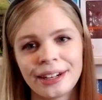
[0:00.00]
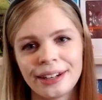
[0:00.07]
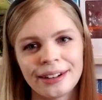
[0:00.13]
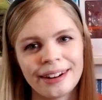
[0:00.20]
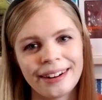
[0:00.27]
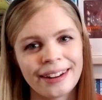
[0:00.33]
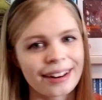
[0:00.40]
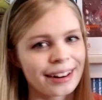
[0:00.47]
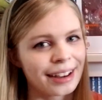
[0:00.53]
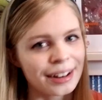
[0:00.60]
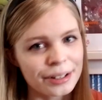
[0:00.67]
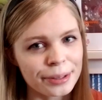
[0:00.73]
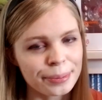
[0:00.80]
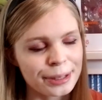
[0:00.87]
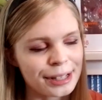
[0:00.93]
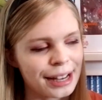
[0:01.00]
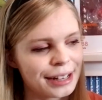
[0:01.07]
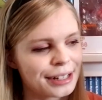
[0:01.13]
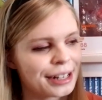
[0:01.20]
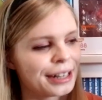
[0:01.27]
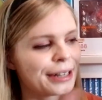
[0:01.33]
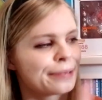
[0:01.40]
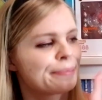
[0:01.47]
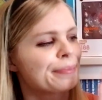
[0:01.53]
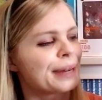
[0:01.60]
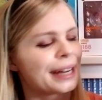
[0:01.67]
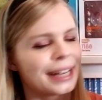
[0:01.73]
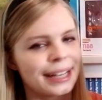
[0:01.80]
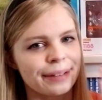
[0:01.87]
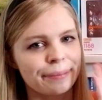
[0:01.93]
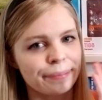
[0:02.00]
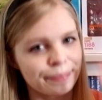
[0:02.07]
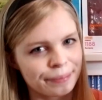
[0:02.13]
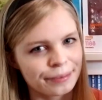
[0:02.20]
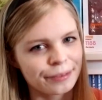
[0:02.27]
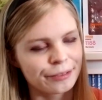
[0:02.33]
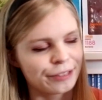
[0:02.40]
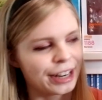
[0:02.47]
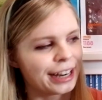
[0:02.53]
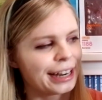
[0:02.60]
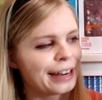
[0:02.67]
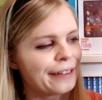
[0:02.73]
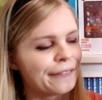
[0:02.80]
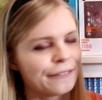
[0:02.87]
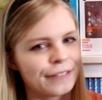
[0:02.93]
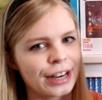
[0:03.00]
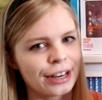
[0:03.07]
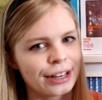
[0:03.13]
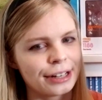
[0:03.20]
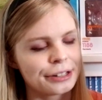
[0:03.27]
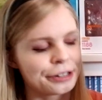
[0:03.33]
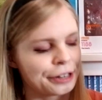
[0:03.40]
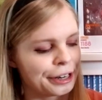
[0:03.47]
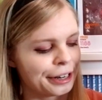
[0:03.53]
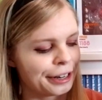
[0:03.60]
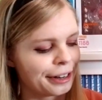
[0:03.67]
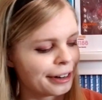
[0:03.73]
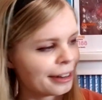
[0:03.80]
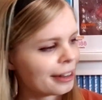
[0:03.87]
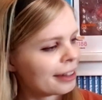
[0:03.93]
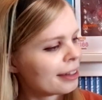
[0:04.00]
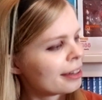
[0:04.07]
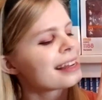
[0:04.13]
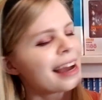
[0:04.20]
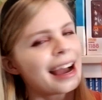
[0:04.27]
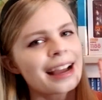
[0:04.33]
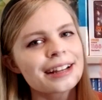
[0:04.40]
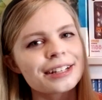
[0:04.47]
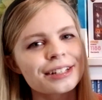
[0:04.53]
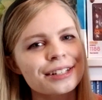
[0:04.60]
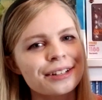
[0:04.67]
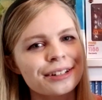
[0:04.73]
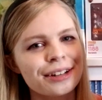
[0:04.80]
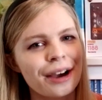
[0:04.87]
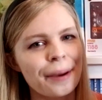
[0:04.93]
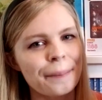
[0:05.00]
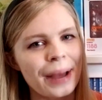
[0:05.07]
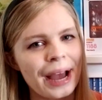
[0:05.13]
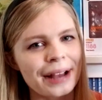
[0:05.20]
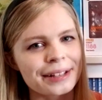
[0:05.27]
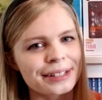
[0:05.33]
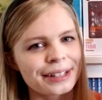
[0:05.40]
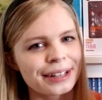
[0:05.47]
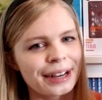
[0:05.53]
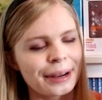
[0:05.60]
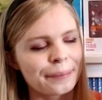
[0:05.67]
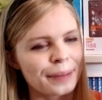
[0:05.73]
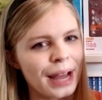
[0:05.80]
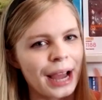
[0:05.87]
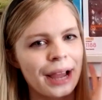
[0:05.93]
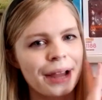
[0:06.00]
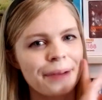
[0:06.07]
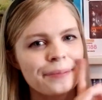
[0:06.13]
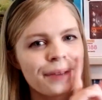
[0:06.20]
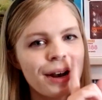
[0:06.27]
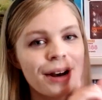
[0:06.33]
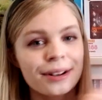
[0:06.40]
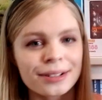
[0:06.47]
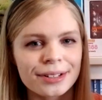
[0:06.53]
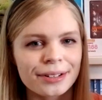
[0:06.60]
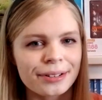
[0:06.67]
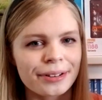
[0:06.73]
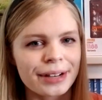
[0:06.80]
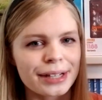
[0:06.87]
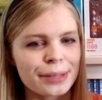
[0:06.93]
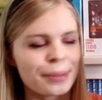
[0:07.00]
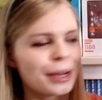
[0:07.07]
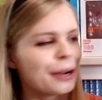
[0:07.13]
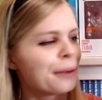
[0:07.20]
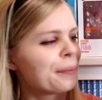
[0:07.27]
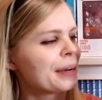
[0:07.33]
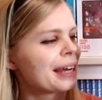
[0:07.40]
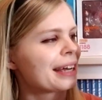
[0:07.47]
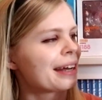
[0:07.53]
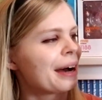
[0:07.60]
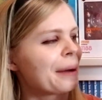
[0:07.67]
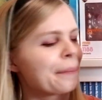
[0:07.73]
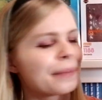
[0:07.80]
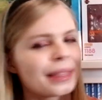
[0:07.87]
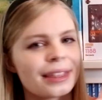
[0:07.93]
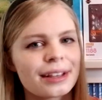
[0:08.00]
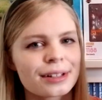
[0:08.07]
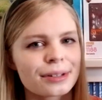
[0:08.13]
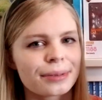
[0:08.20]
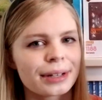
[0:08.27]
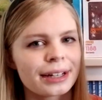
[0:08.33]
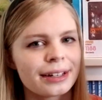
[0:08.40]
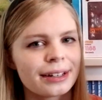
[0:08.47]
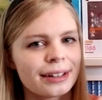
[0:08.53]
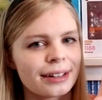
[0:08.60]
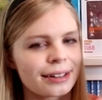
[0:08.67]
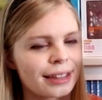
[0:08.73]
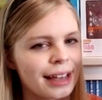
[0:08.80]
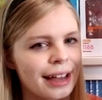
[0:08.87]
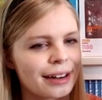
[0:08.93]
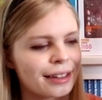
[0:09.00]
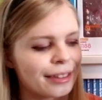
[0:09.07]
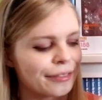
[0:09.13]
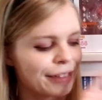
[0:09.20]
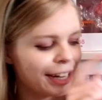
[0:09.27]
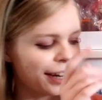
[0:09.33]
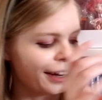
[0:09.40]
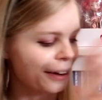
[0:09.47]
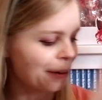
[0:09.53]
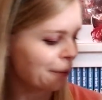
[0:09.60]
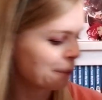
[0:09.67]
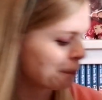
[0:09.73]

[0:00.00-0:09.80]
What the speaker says: Not 100% sure, but very, very sure. I just could not pass her up. I am also going to be opening up this one near the end of the video.